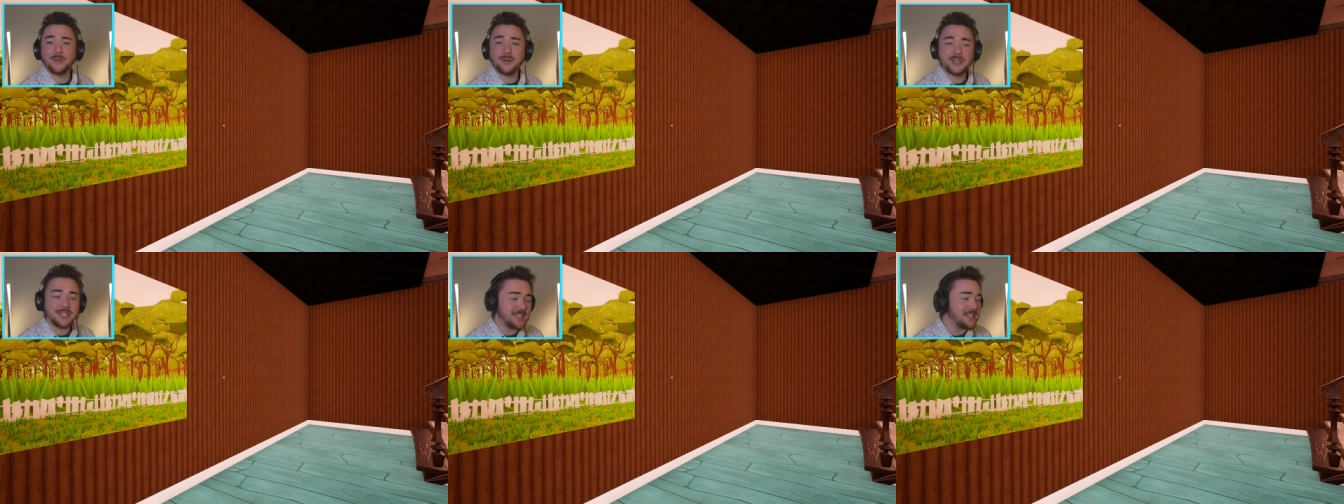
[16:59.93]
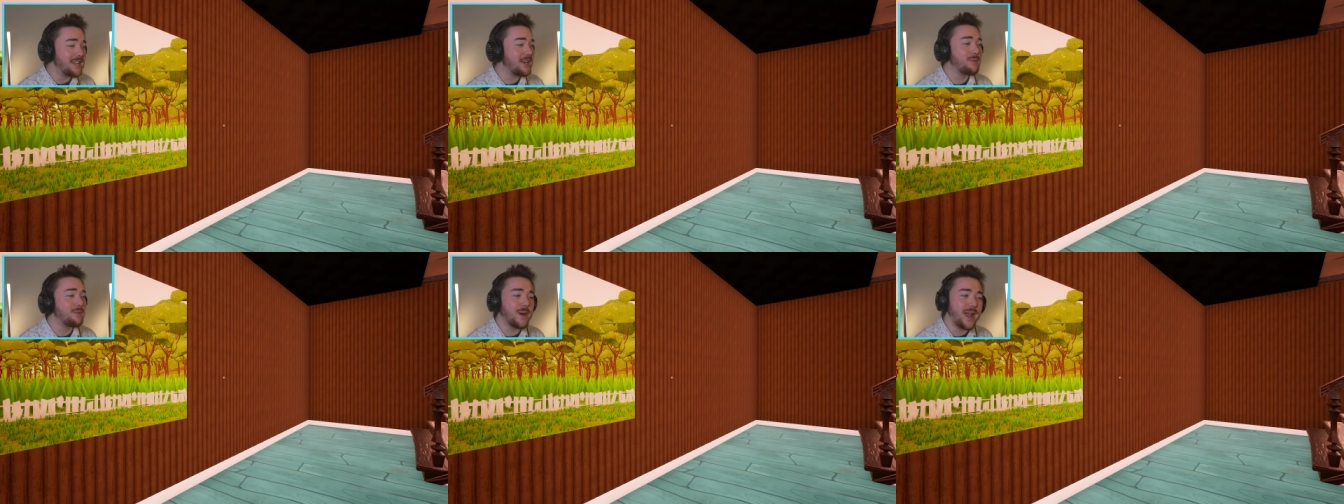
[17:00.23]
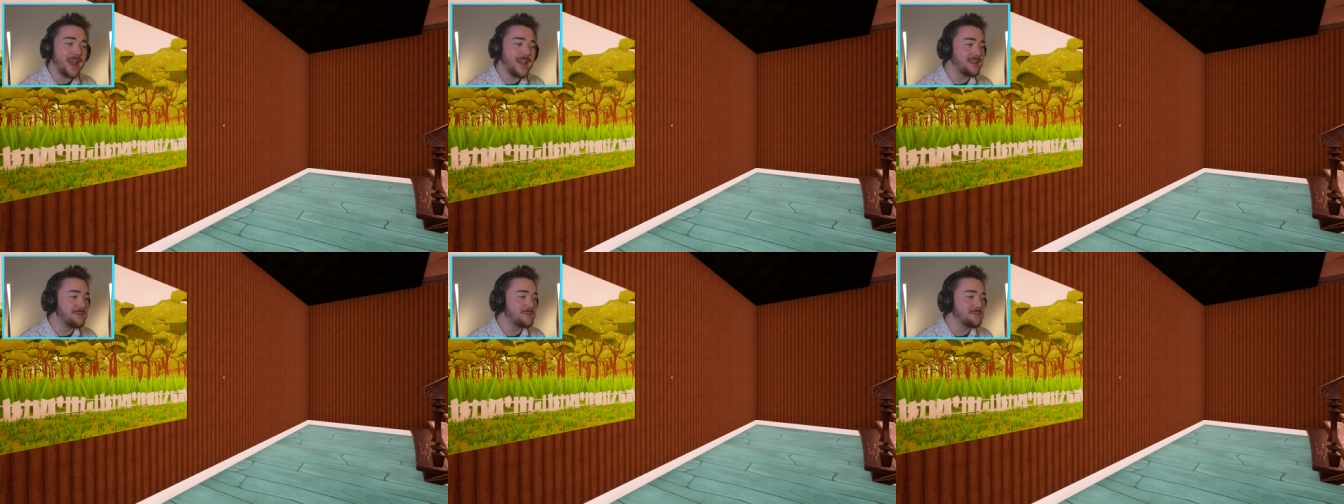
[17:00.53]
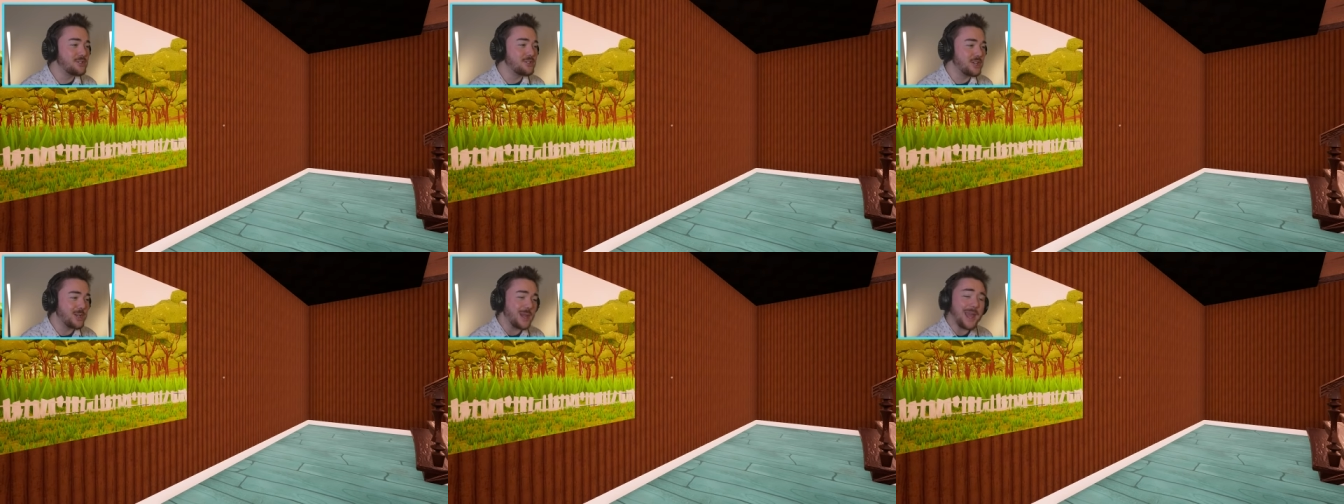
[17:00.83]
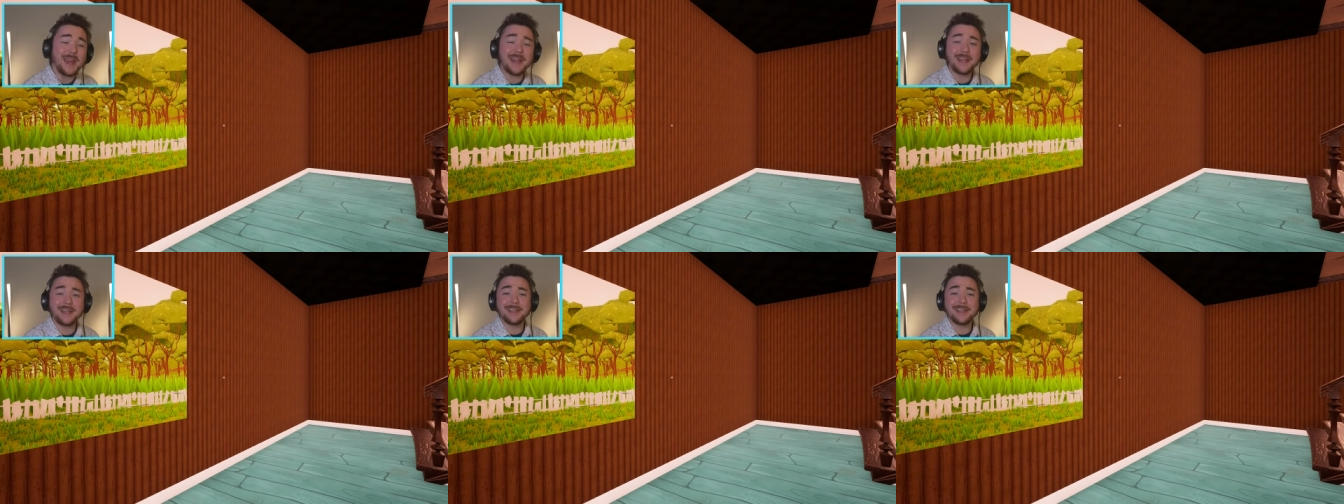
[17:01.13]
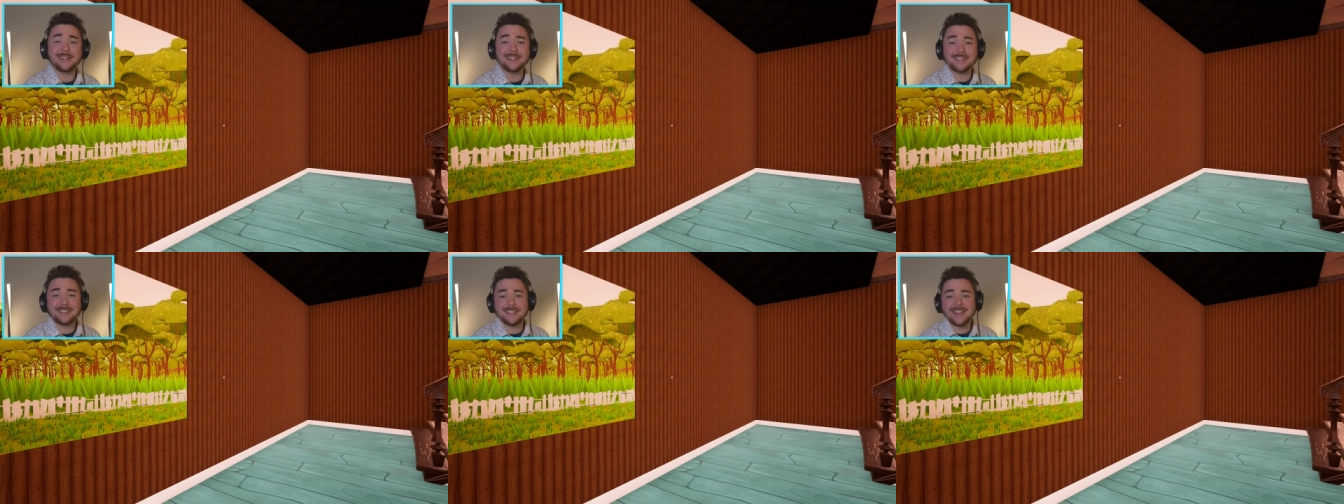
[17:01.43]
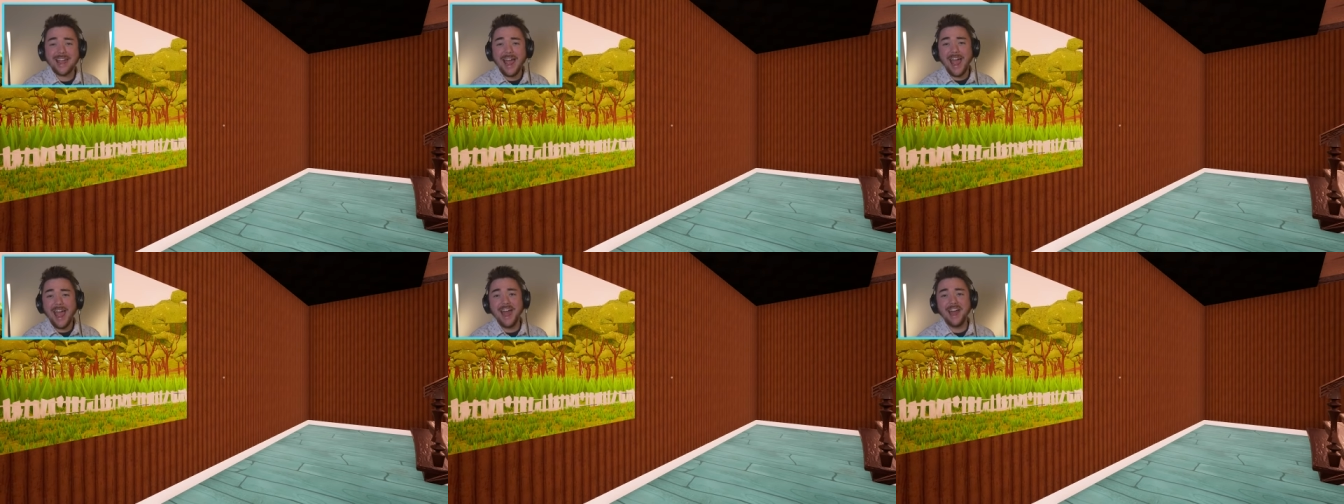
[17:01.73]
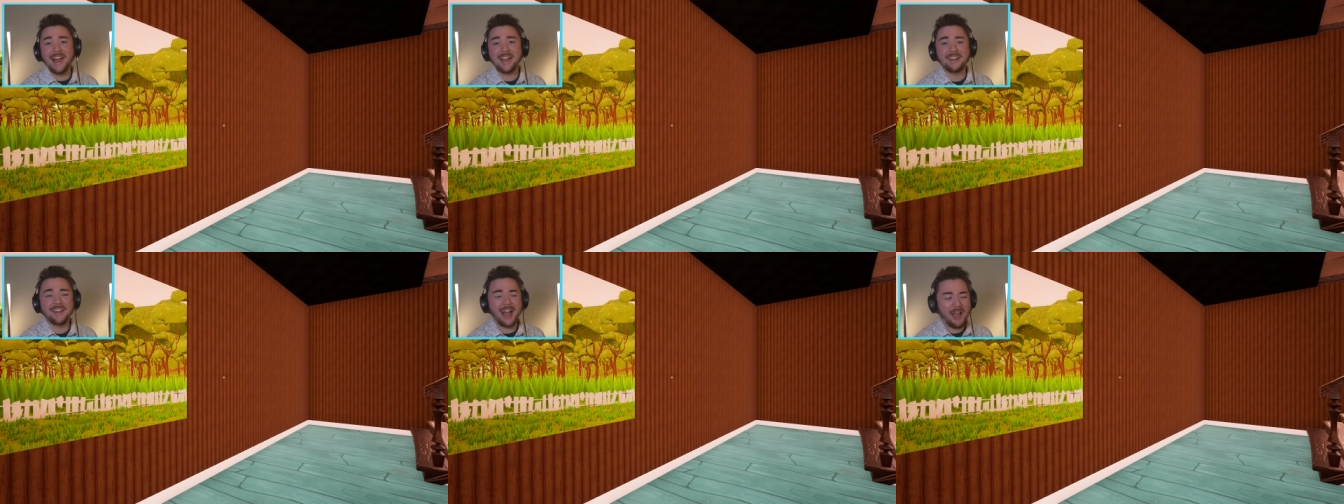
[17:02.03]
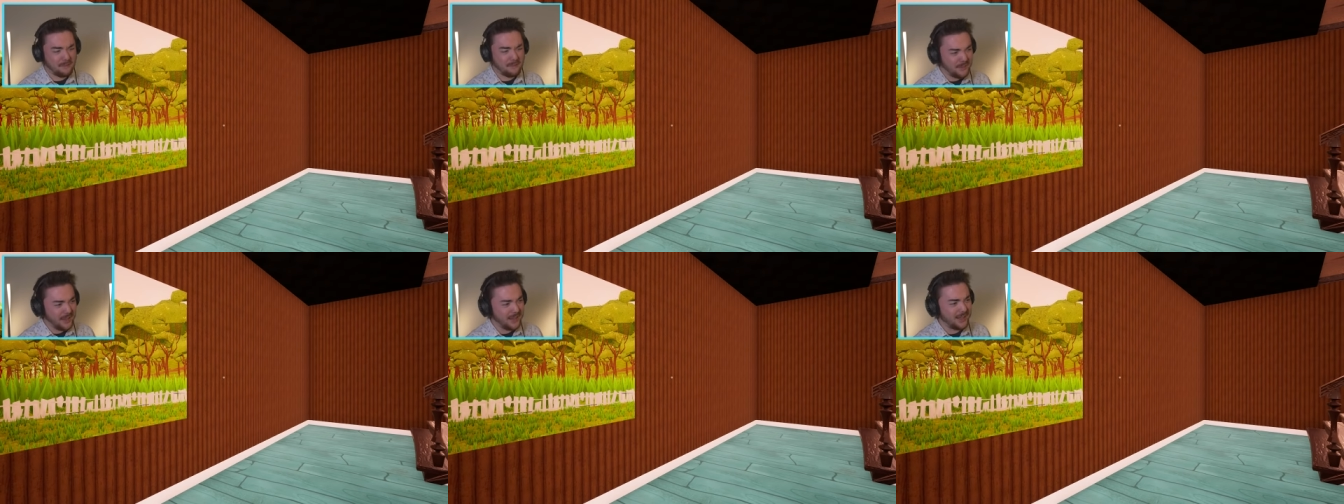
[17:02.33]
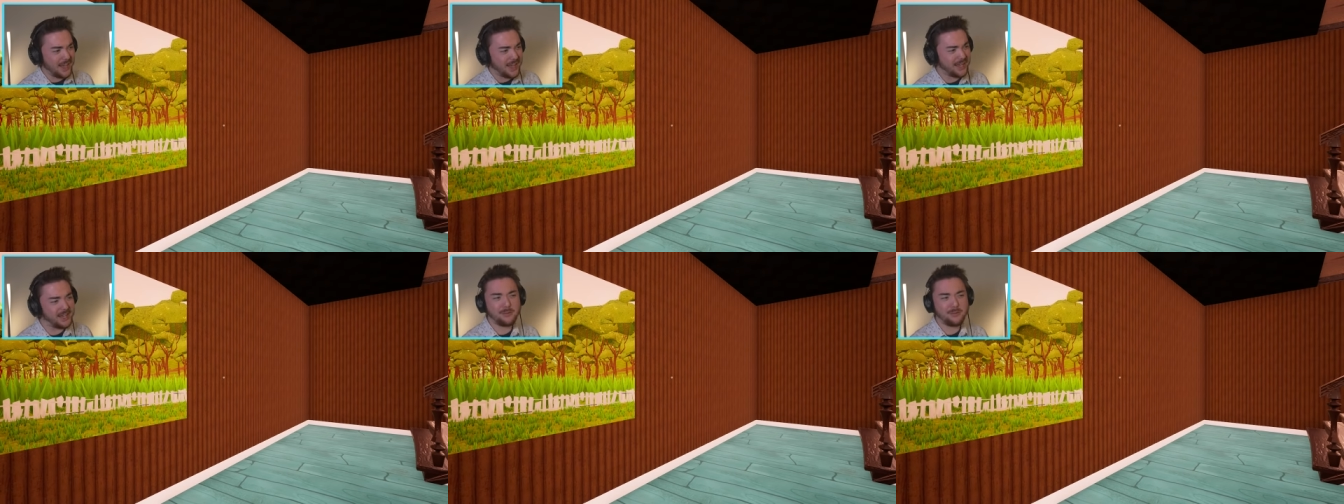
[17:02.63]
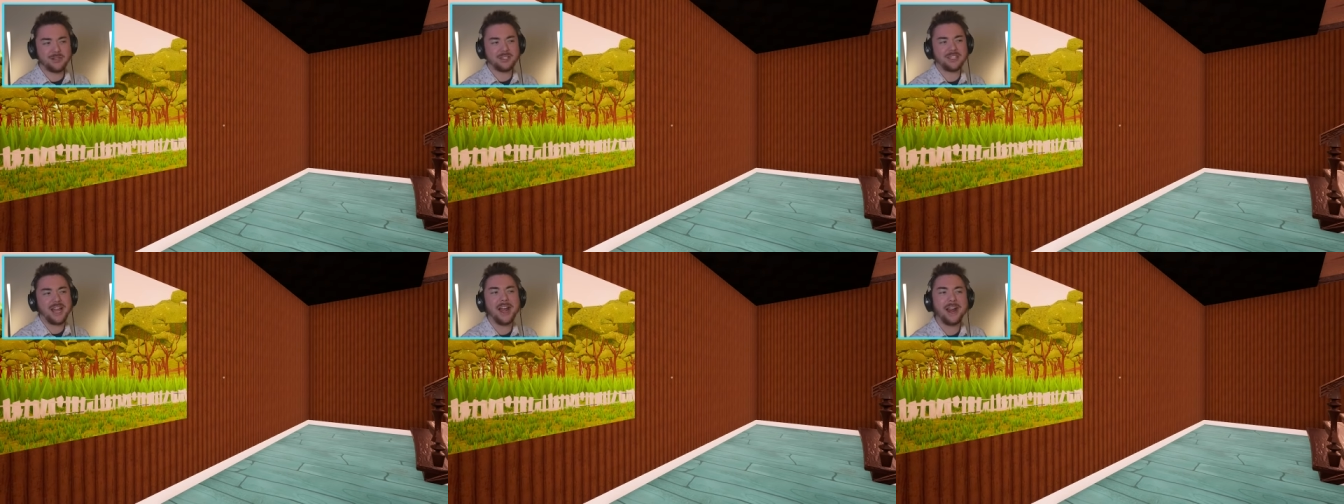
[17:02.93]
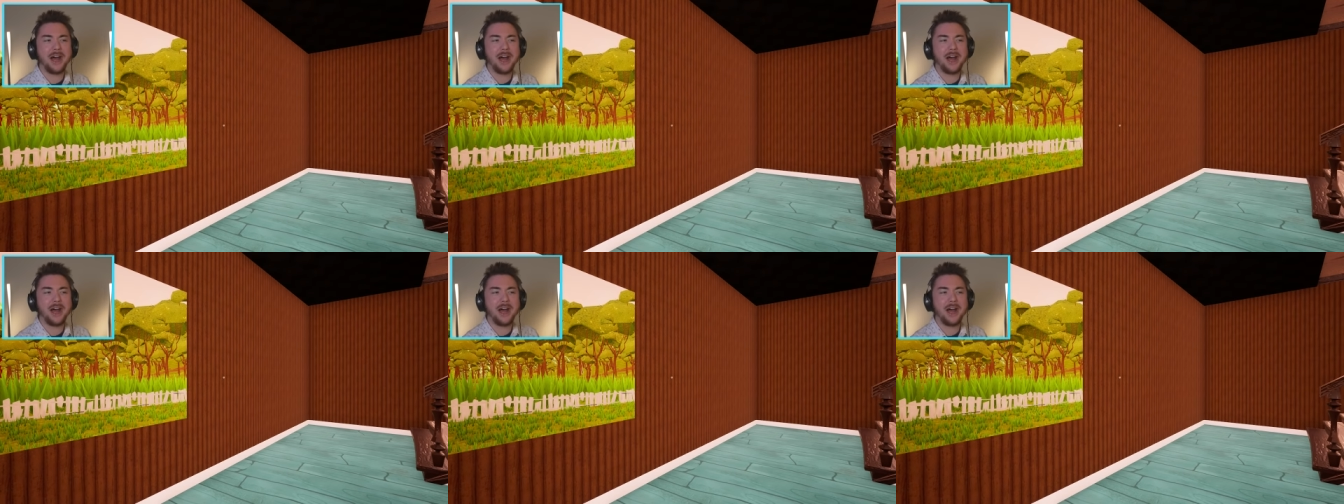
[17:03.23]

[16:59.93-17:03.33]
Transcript: We just did random shenanigans, and I felt like it was kind